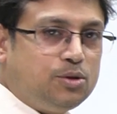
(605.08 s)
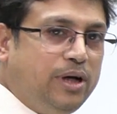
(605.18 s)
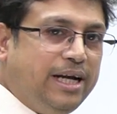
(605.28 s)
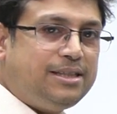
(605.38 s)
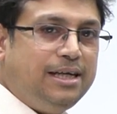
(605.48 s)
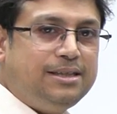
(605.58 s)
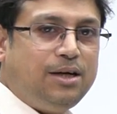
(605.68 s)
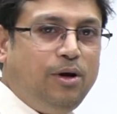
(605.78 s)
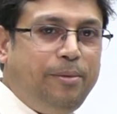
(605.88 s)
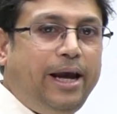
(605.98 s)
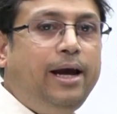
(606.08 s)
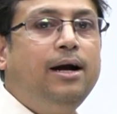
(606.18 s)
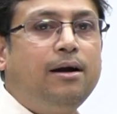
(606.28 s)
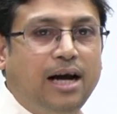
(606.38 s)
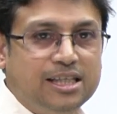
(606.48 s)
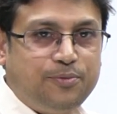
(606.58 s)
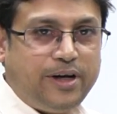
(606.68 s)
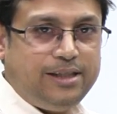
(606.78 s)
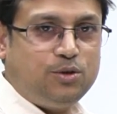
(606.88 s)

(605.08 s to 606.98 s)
next answer will be transferase.